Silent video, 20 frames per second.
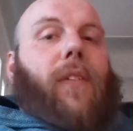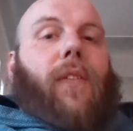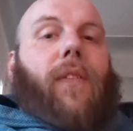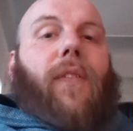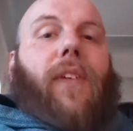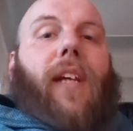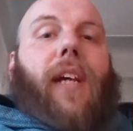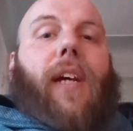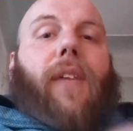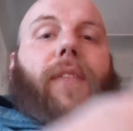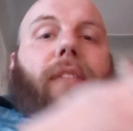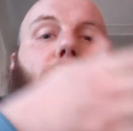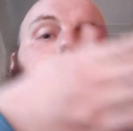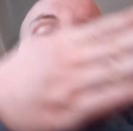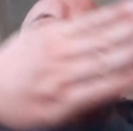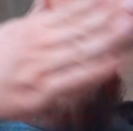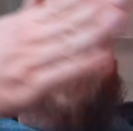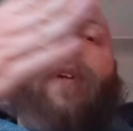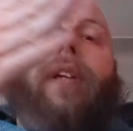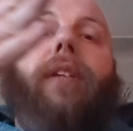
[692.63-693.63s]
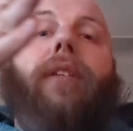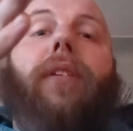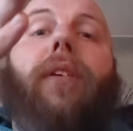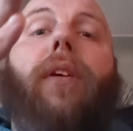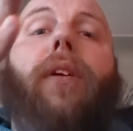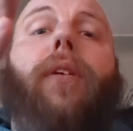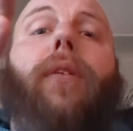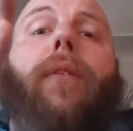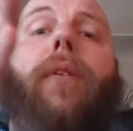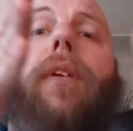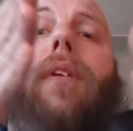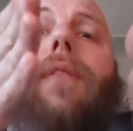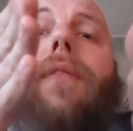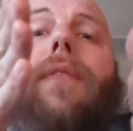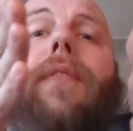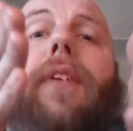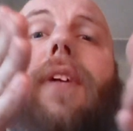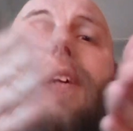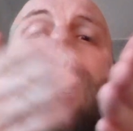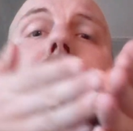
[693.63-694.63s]
we have this window
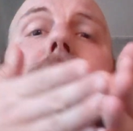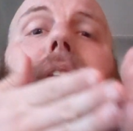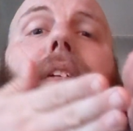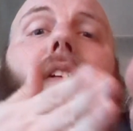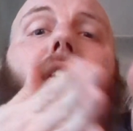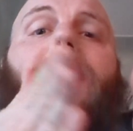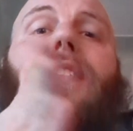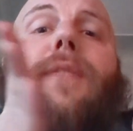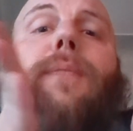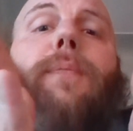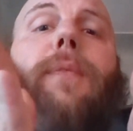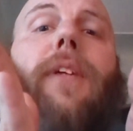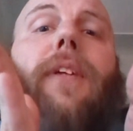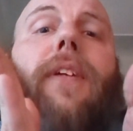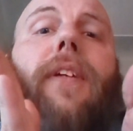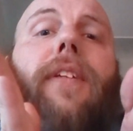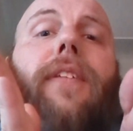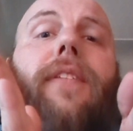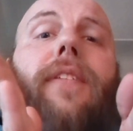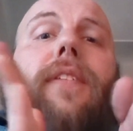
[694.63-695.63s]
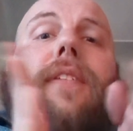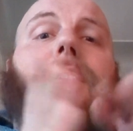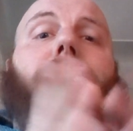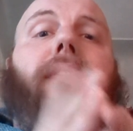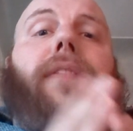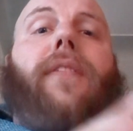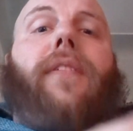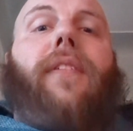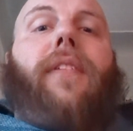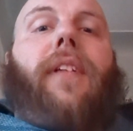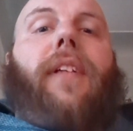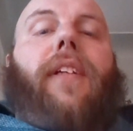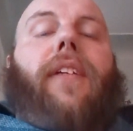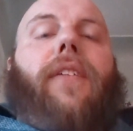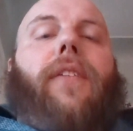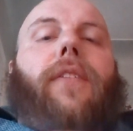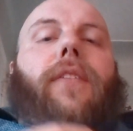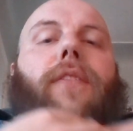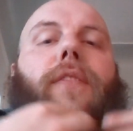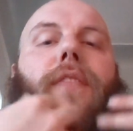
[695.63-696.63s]
of like experiences, like
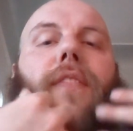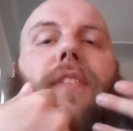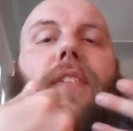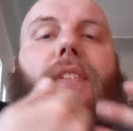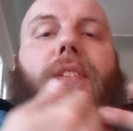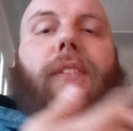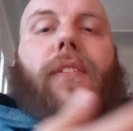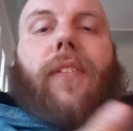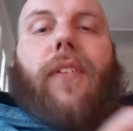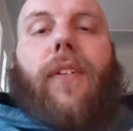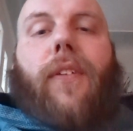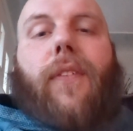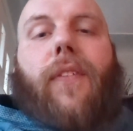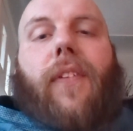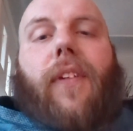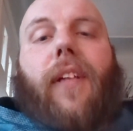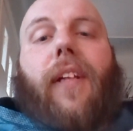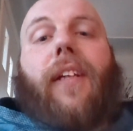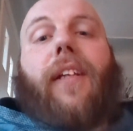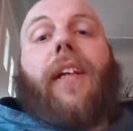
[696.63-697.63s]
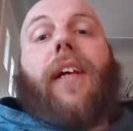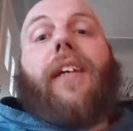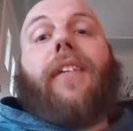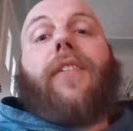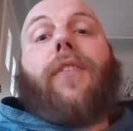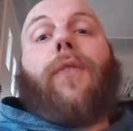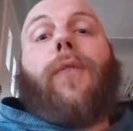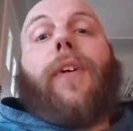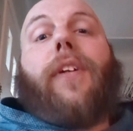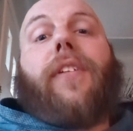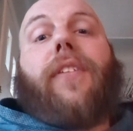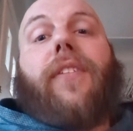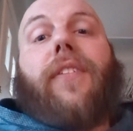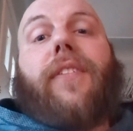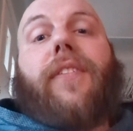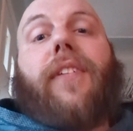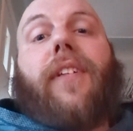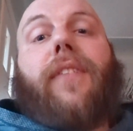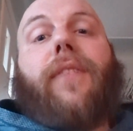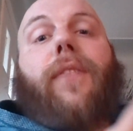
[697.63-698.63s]
like as the questioner
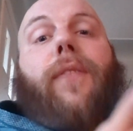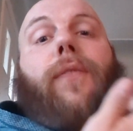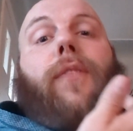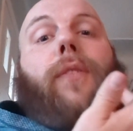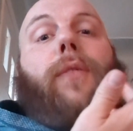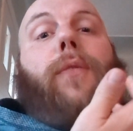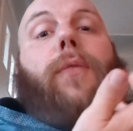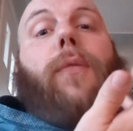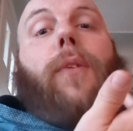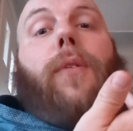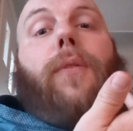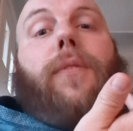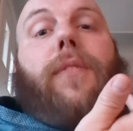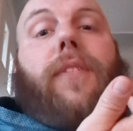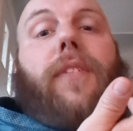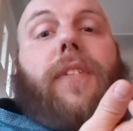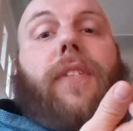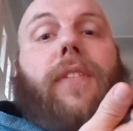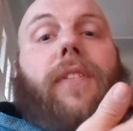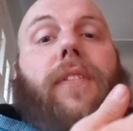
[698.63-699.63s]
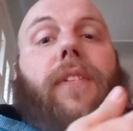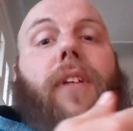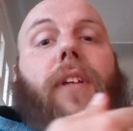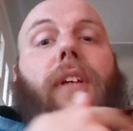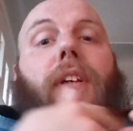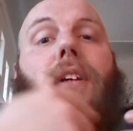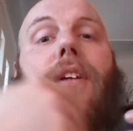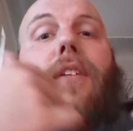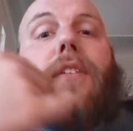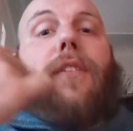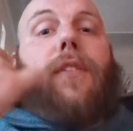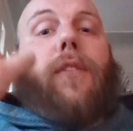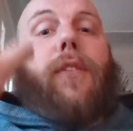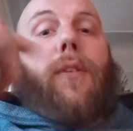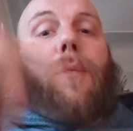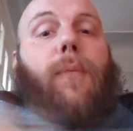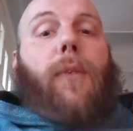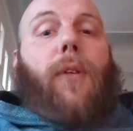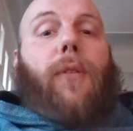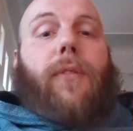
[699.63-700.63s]
said, from the grossest to
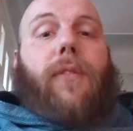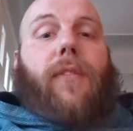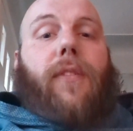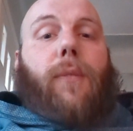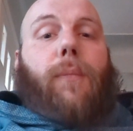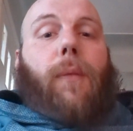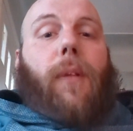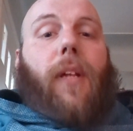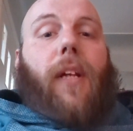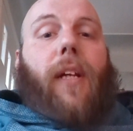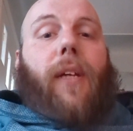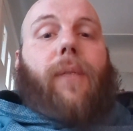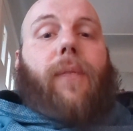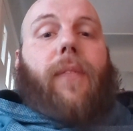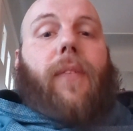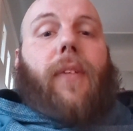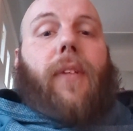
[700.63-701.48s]
the most sublime.